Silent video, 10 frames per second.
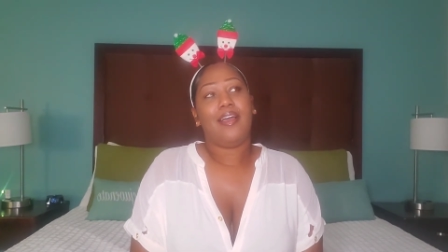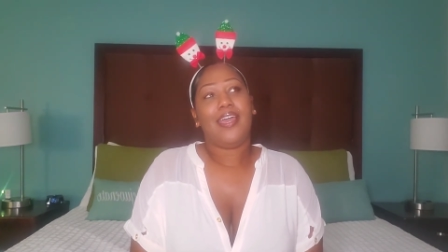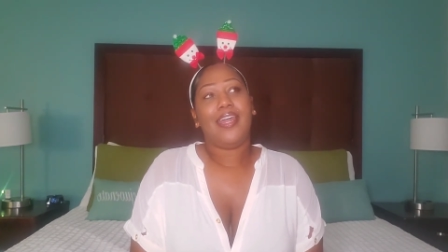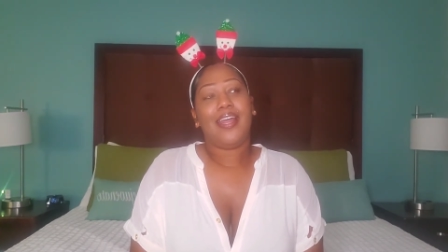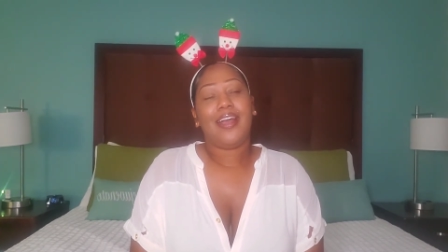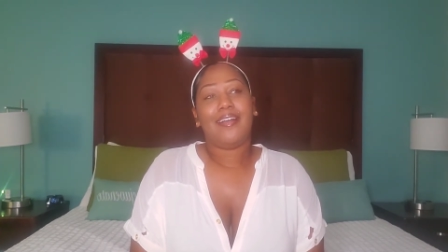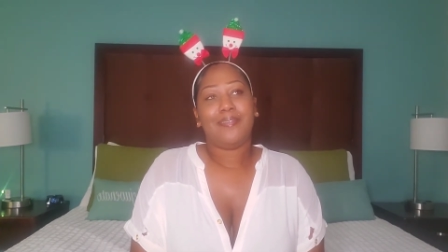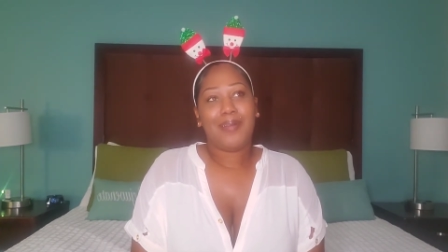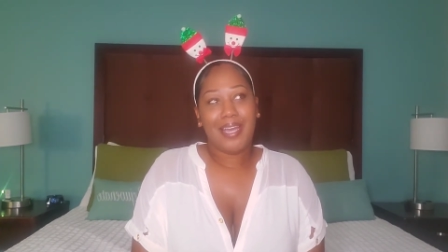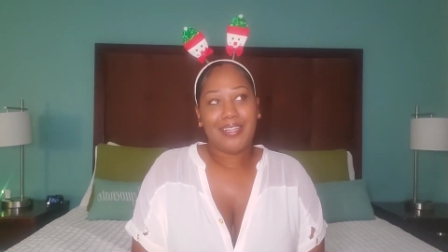And
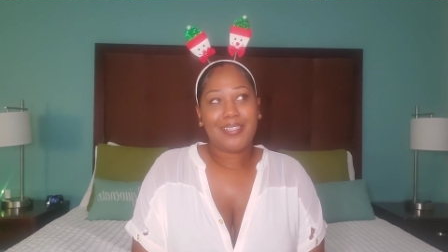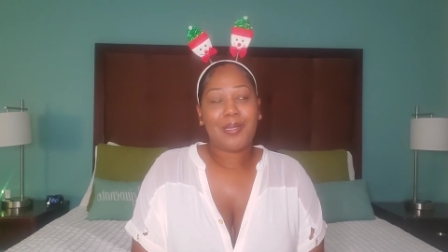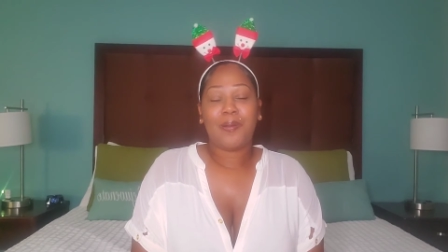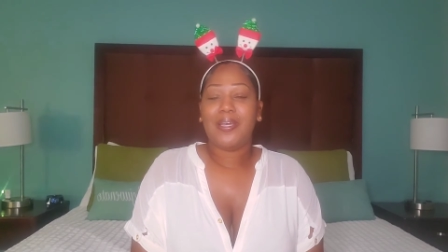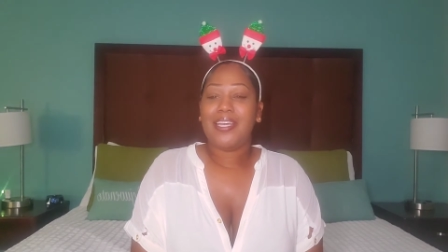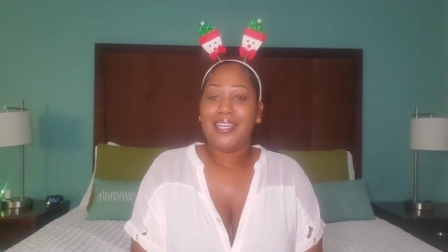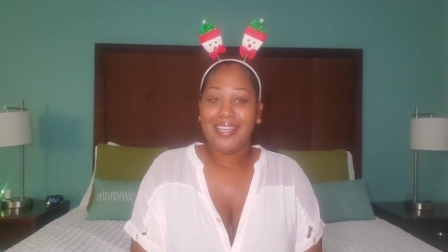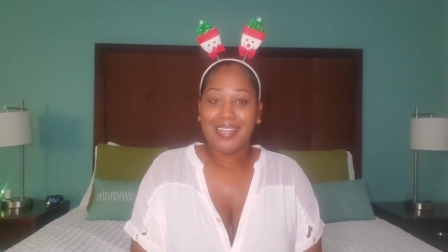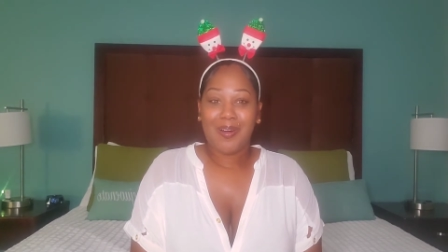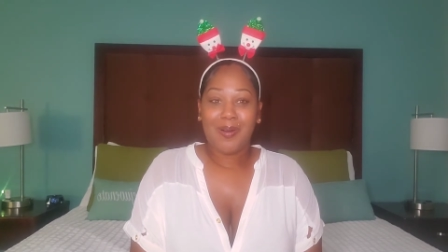okay, so he
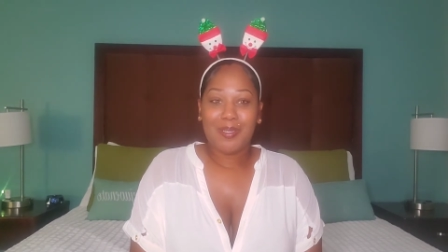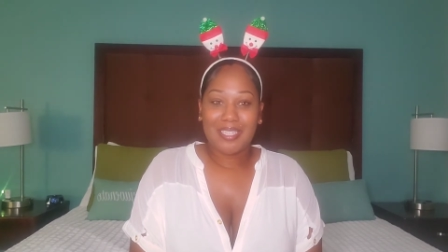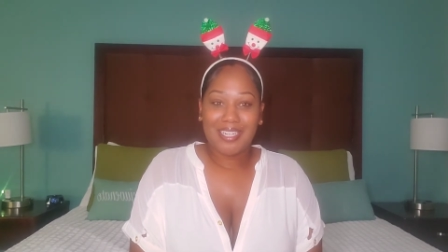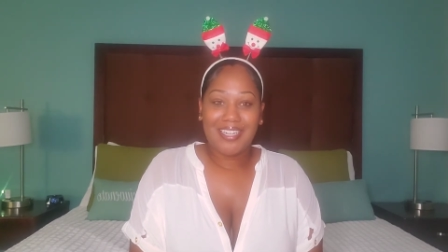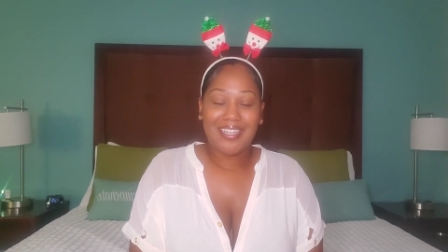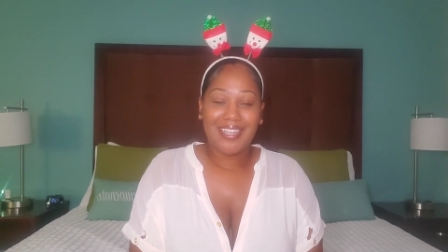goes in.